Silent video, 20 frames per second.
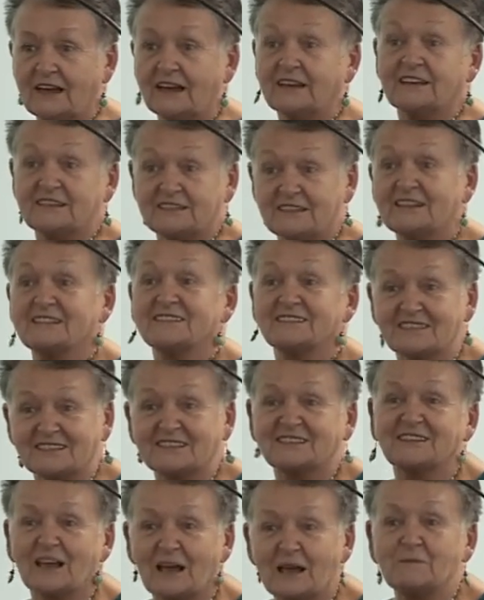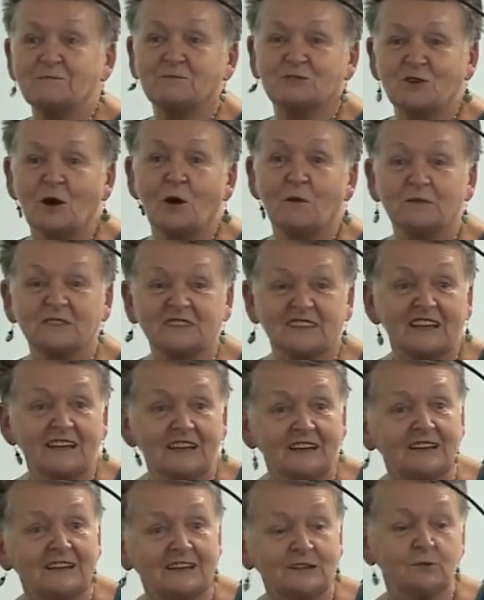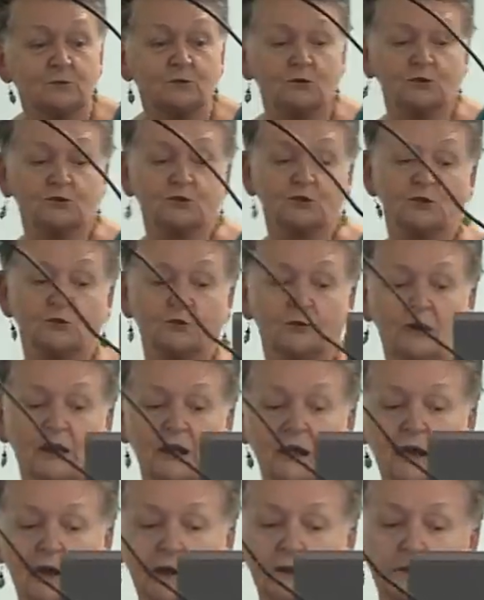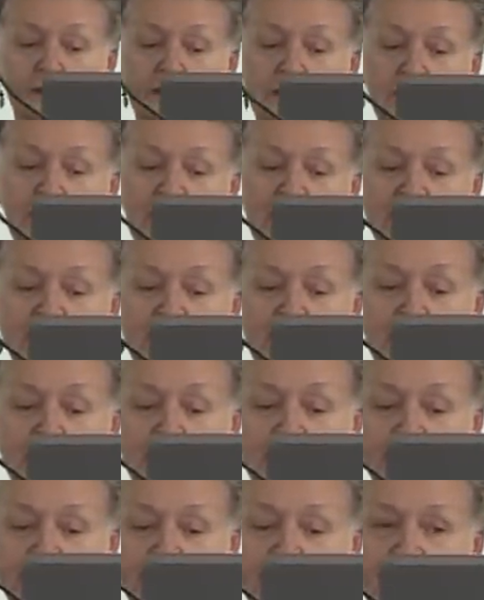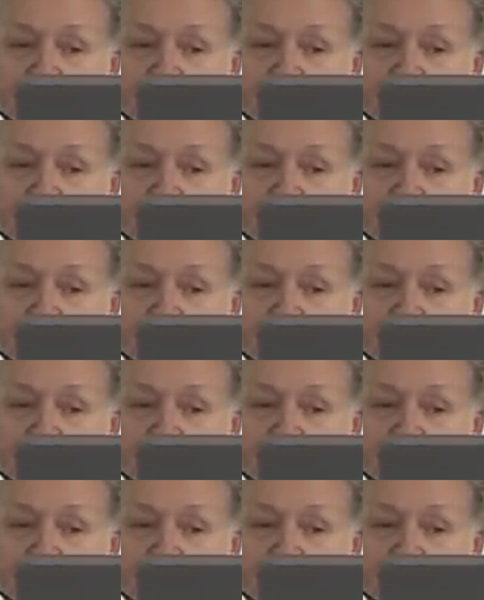And he does the same job as a hand would do, only better.